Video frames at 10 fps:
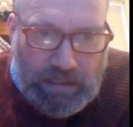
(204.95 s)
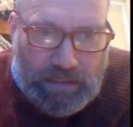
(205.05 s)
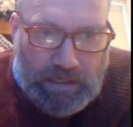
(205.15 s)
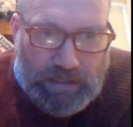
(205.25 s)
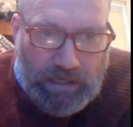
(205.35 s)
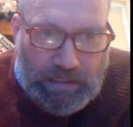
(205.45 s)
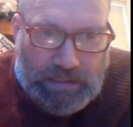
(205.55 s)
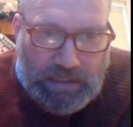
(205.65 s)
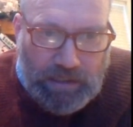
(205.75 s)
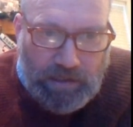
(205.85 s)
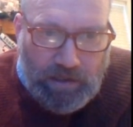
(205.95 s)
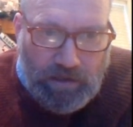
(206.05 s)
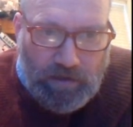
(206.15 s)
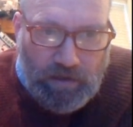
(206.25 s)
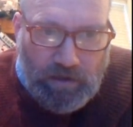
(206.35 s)
in
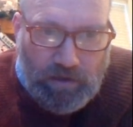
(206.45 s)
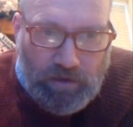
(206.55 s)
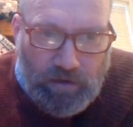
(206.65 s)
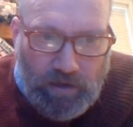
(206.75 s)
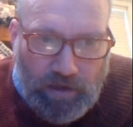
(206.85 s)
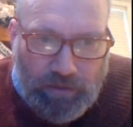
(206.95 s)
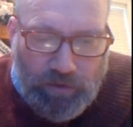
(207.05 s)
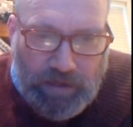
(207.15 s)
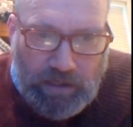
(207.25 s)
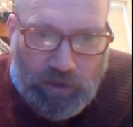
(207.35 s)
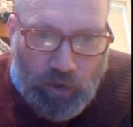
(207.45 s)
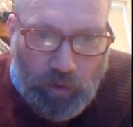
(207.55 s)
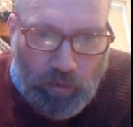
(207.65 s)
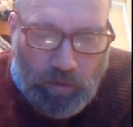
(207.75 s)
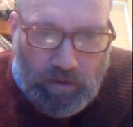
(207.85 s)

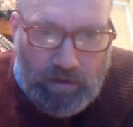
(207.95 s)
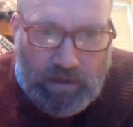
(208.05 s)
1932